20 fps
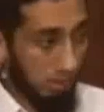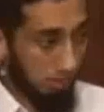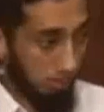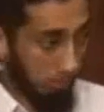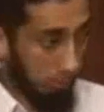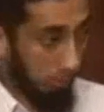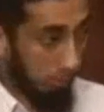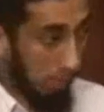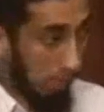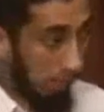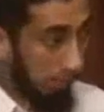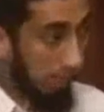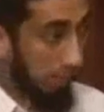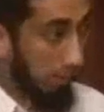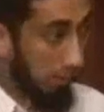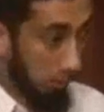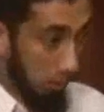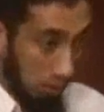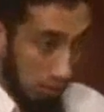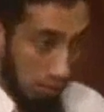when you're
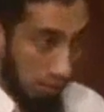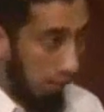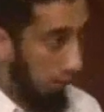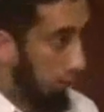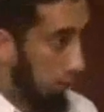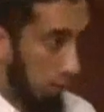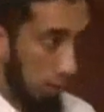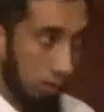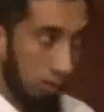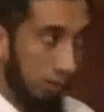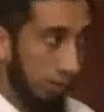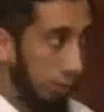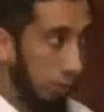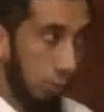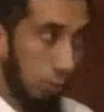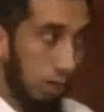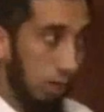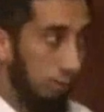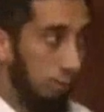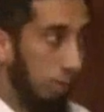having, you ha and all of us
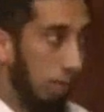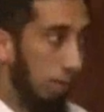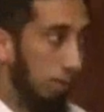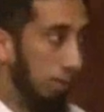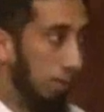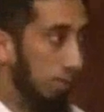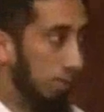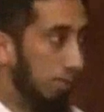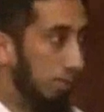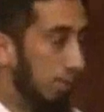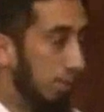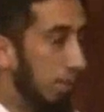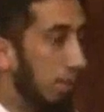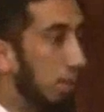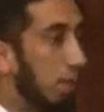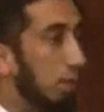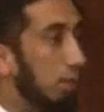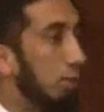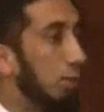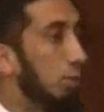do have problems,
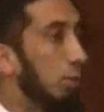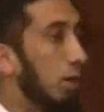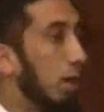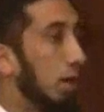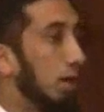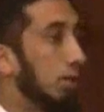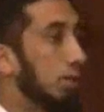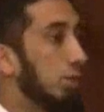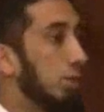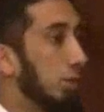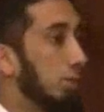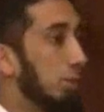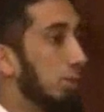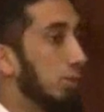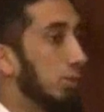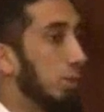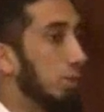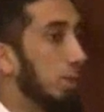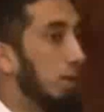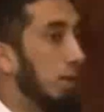the Qur'an is
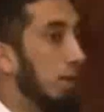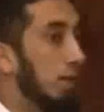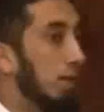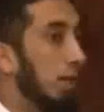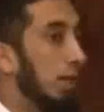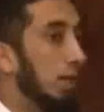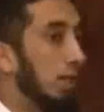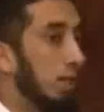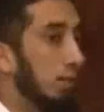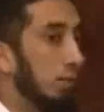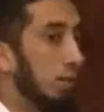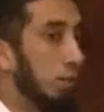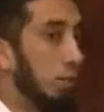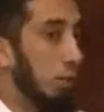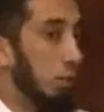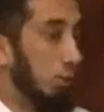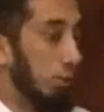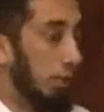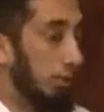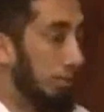supposed to be Allah giving
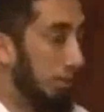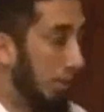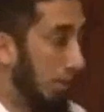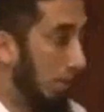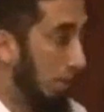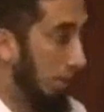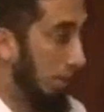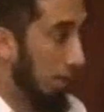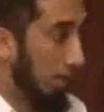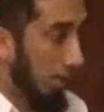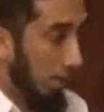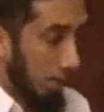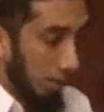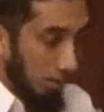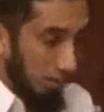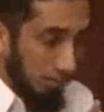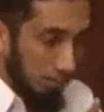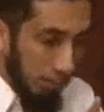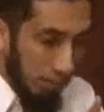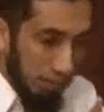you and me
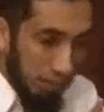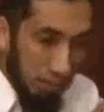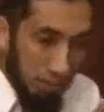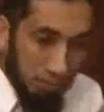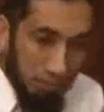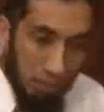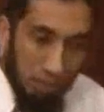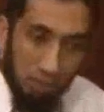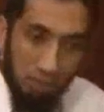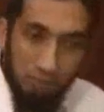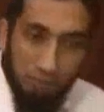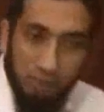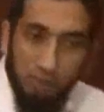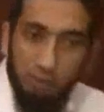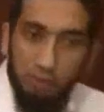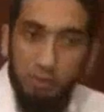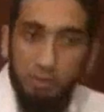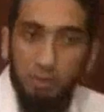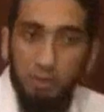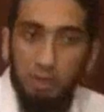very
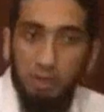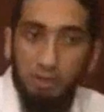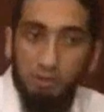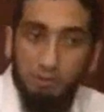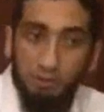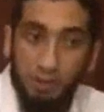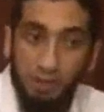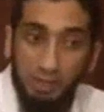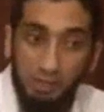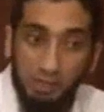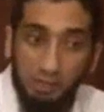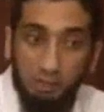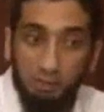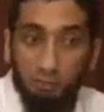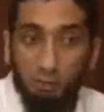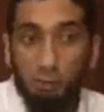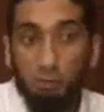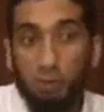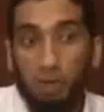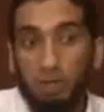relevant advice
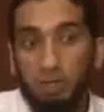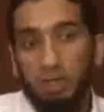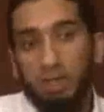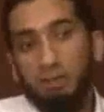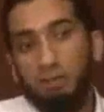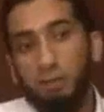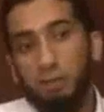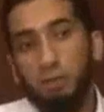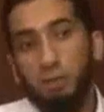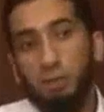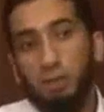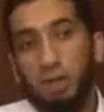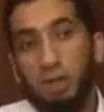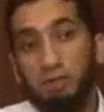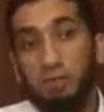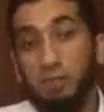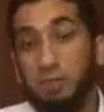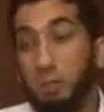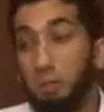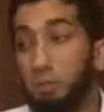for my life and your
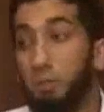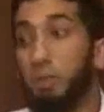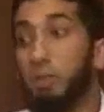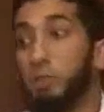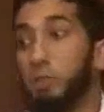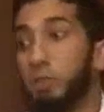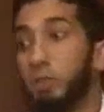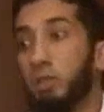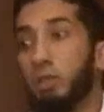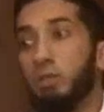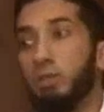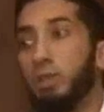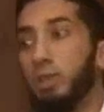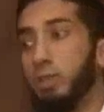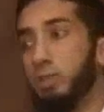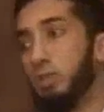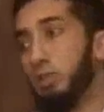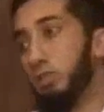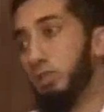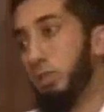life. It's a personal
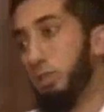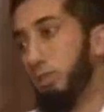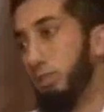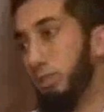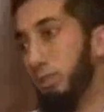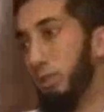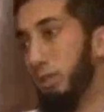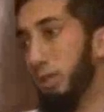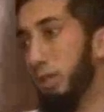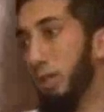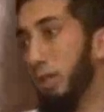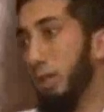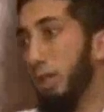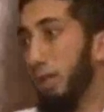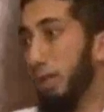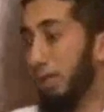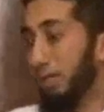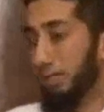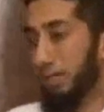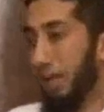relationship.
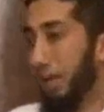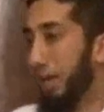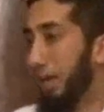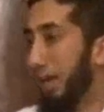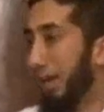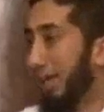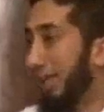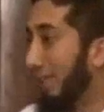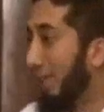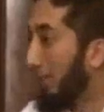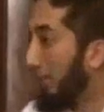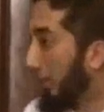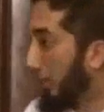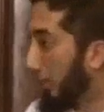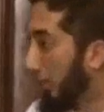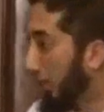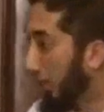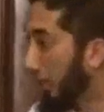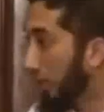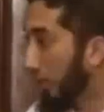It's not an
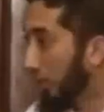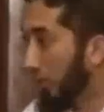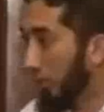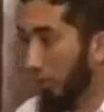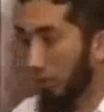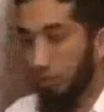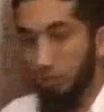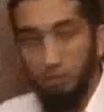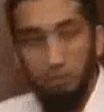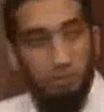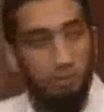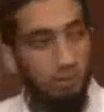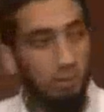academic relationship.